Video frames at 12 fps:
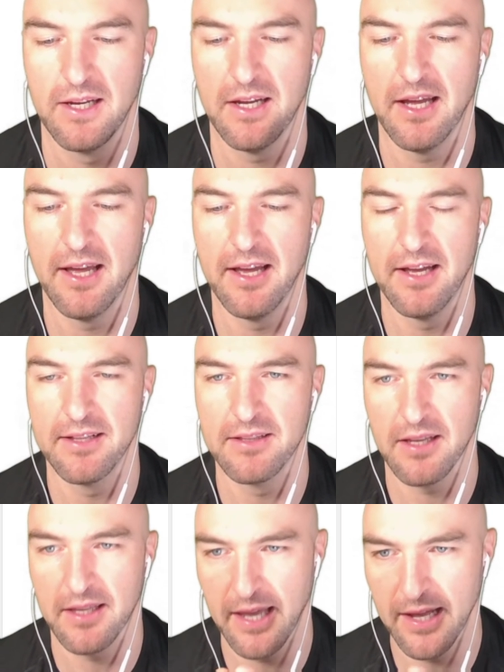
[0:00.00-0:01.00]
and
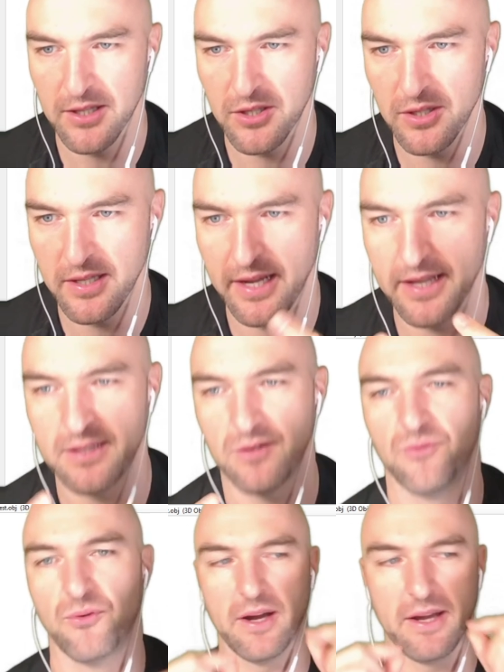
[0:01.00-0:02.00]
calculate
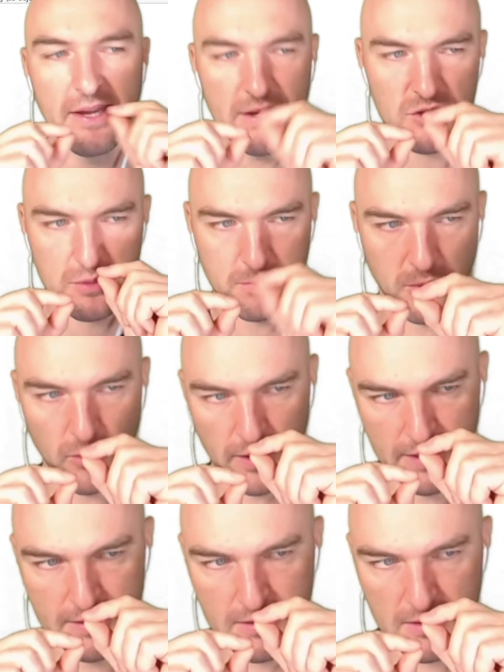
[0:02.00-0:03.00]
for each
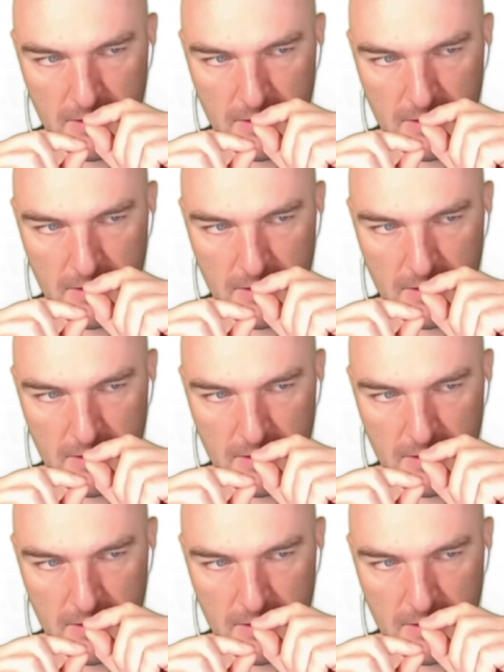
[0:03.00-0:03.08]
point